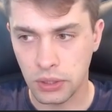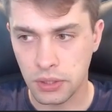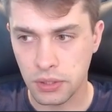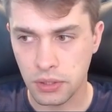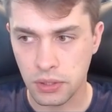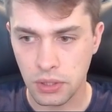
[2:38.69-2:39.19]

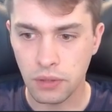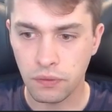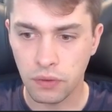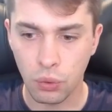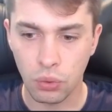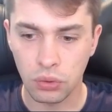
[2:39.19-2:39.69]
since if I
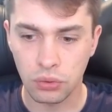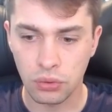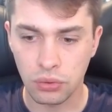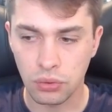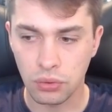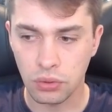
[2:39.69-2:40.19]
want
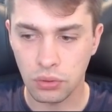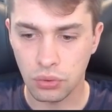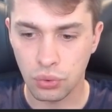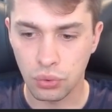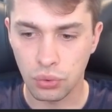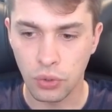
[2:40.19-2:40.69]

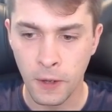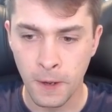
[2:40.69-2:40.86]
to